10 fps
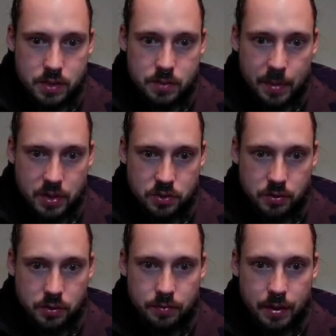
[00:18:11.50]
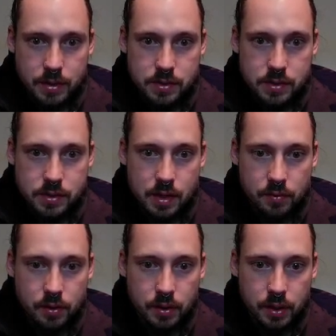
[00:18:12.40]
special defense is
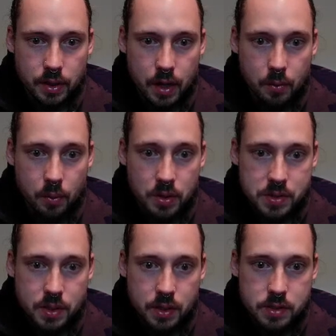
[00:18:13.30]
definitely a lot worse than its